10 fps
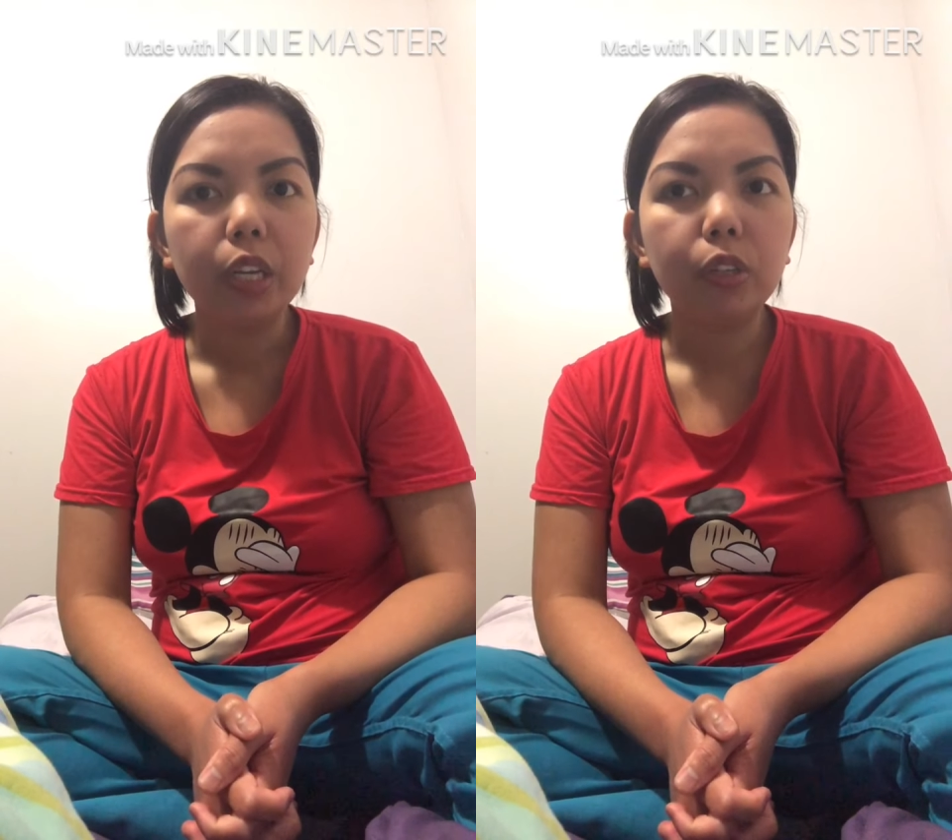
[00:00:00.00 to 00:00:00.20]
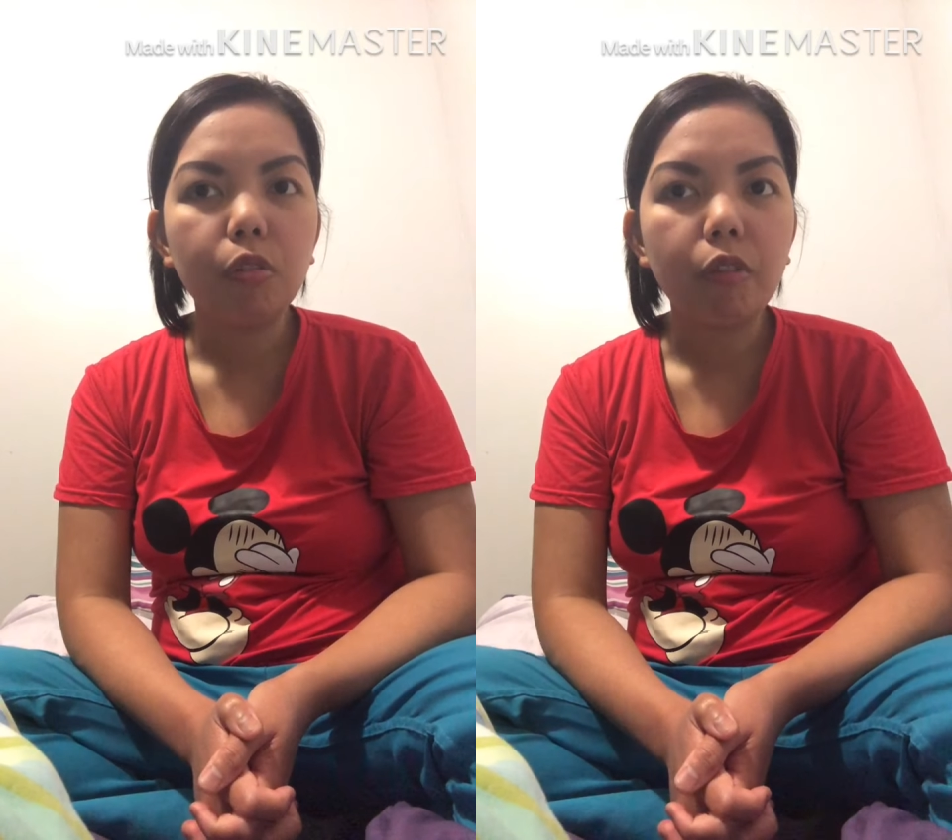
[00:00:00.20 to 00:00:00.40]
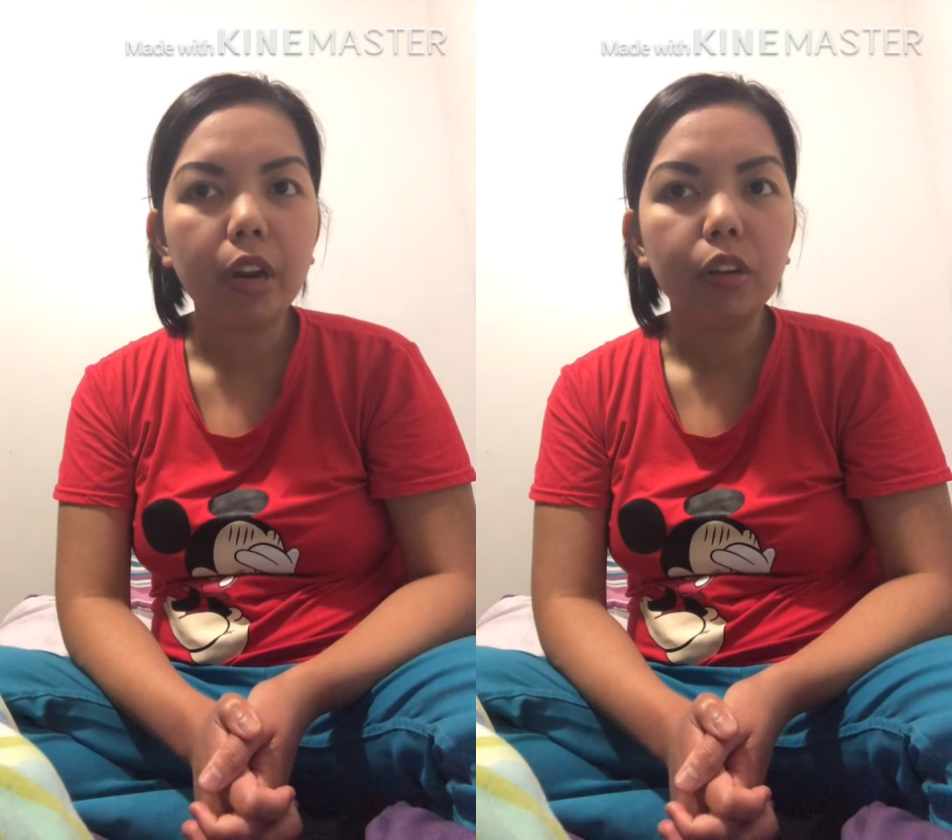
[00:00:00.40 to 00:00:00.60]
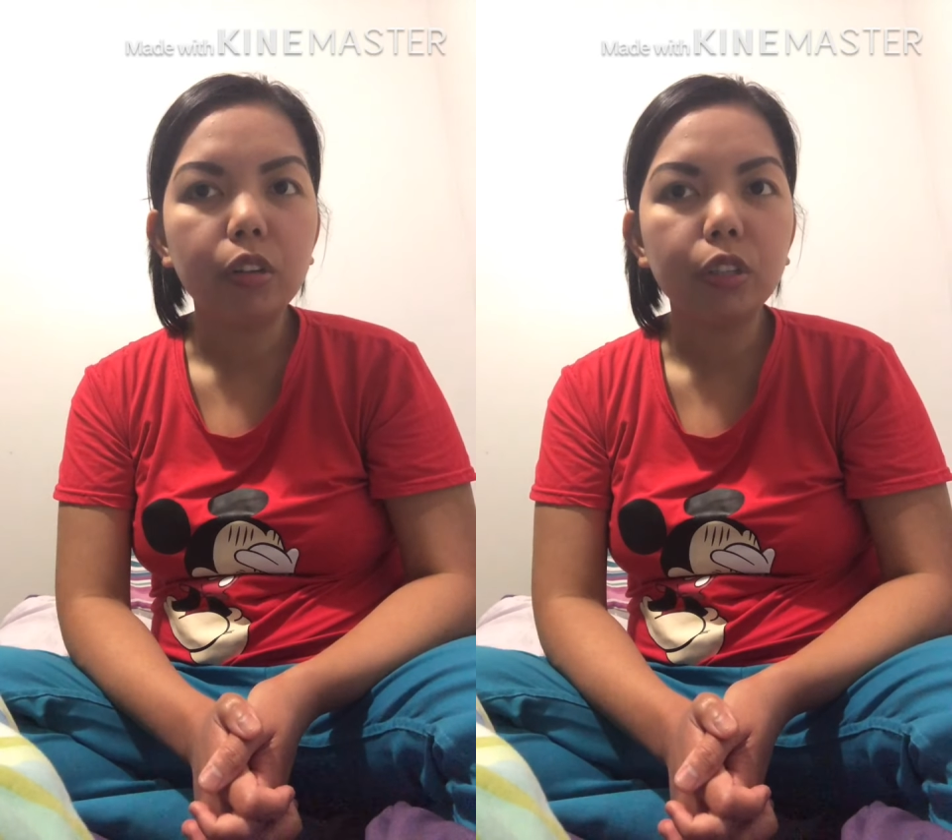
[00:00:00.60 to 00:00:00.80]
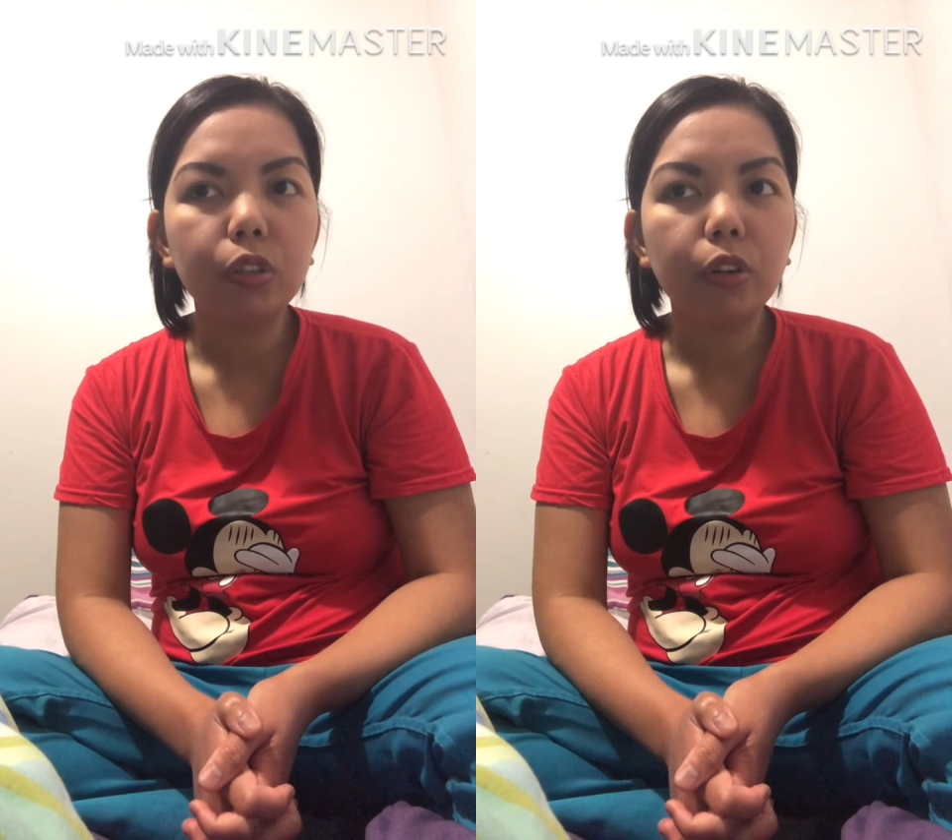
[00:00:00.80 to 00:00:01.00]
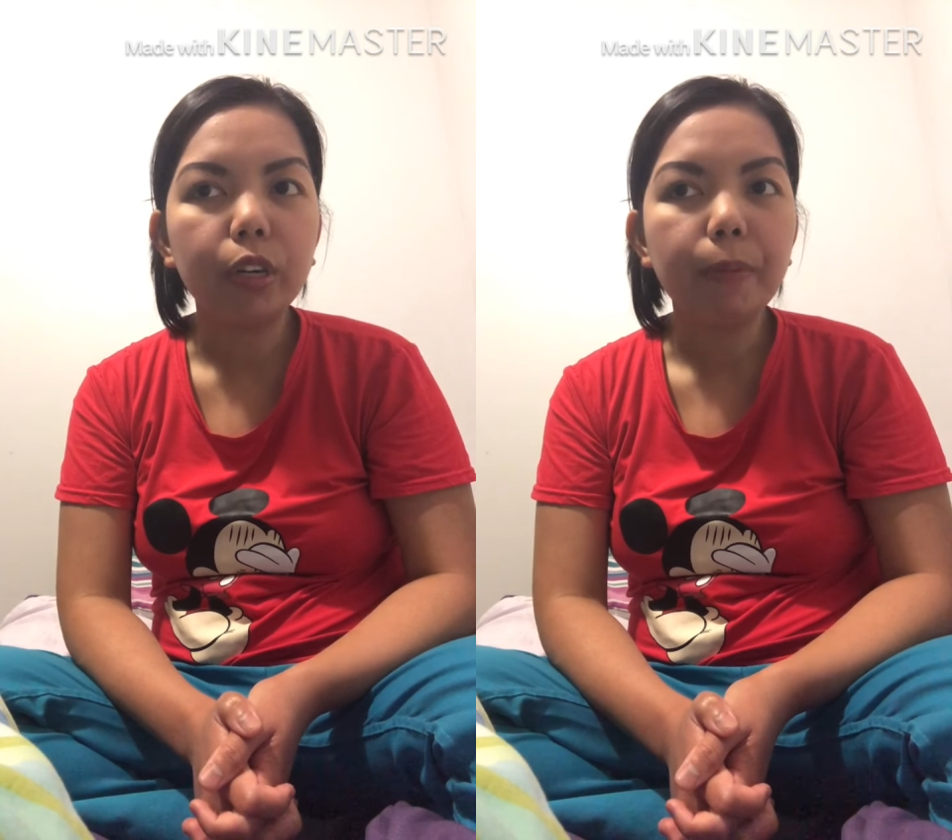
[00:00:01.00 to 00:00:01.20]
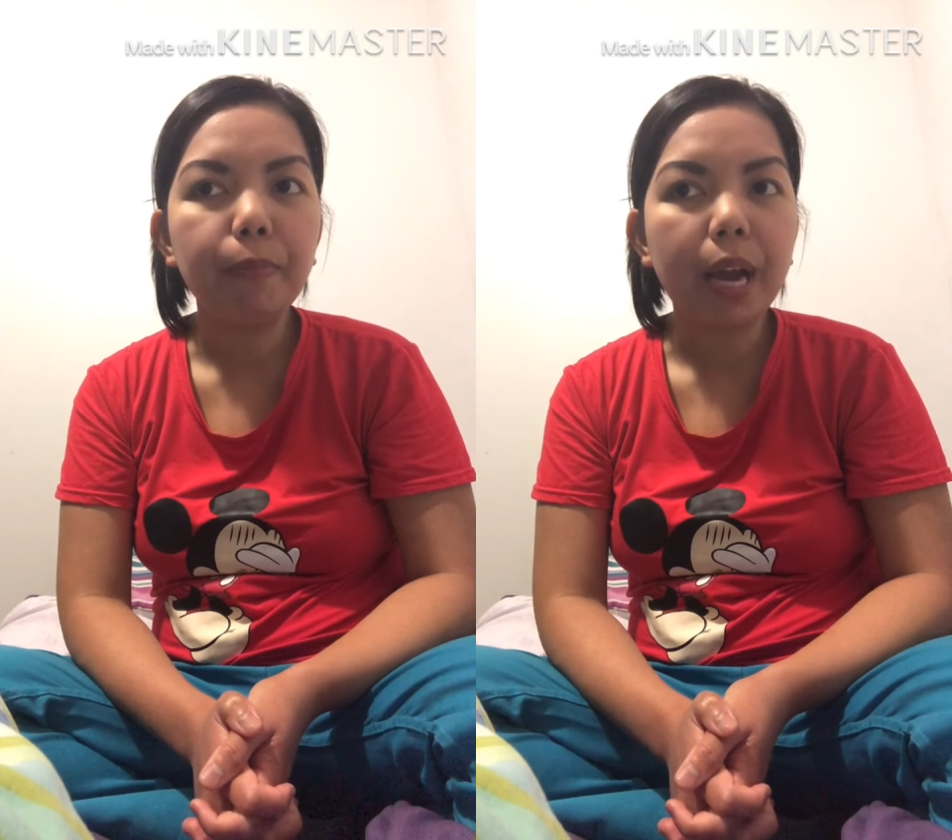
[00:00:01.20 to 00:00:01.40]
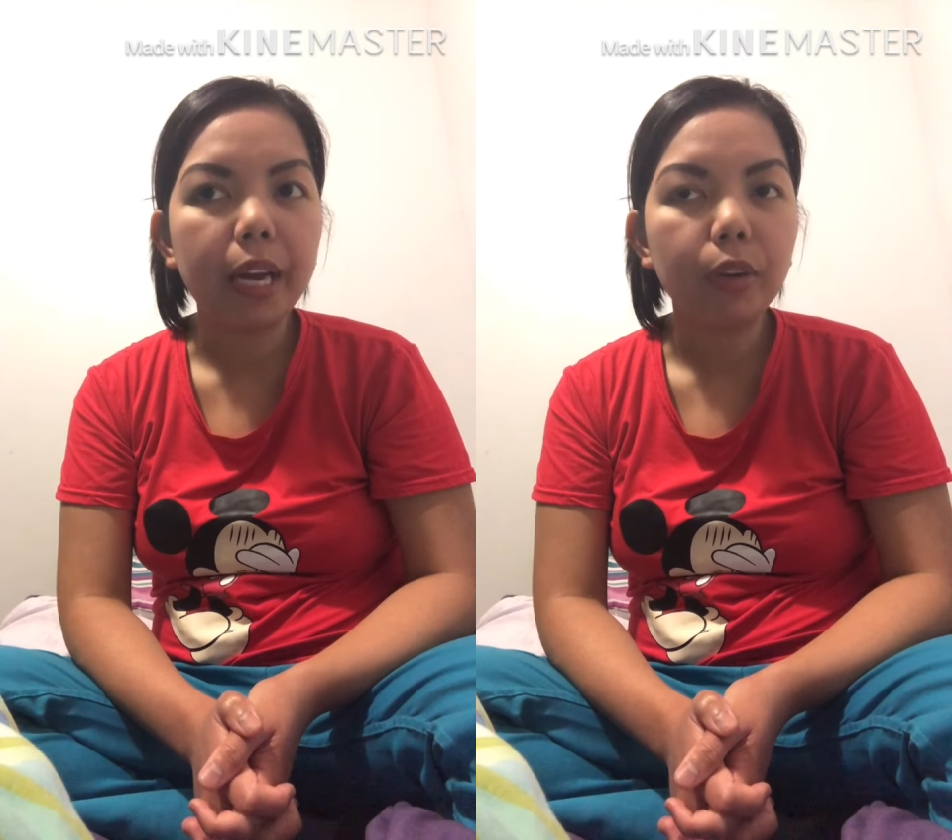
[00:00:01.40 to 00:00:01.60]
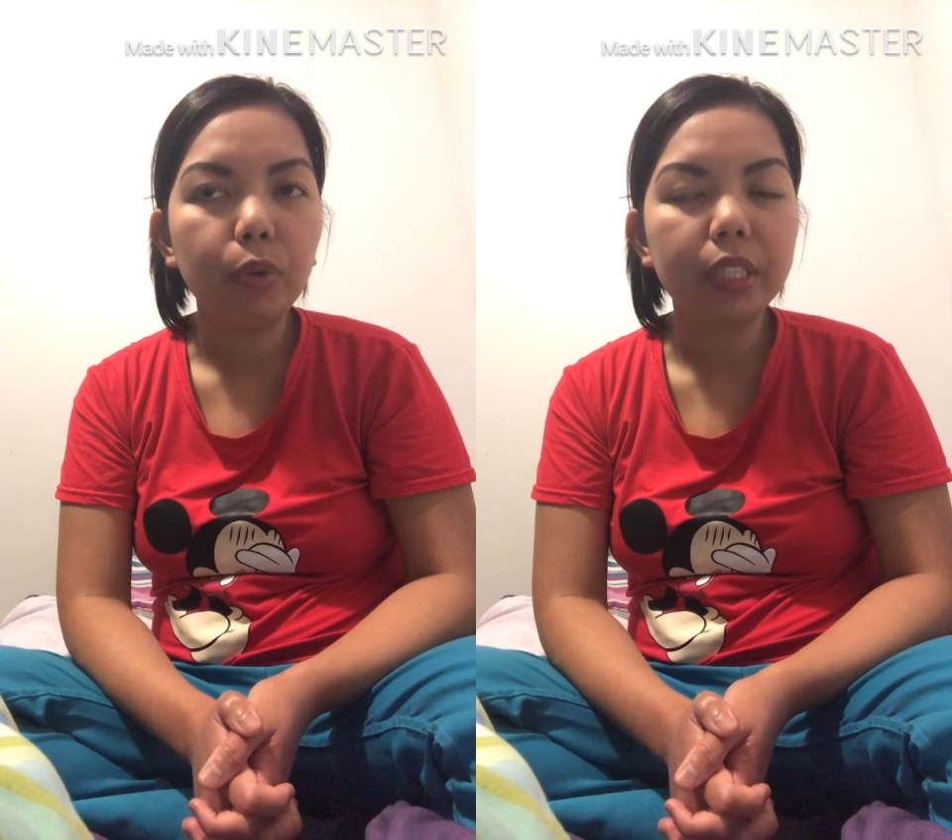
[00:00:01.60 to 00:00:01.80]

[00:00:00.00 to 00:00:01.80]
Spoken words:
your regulatory body,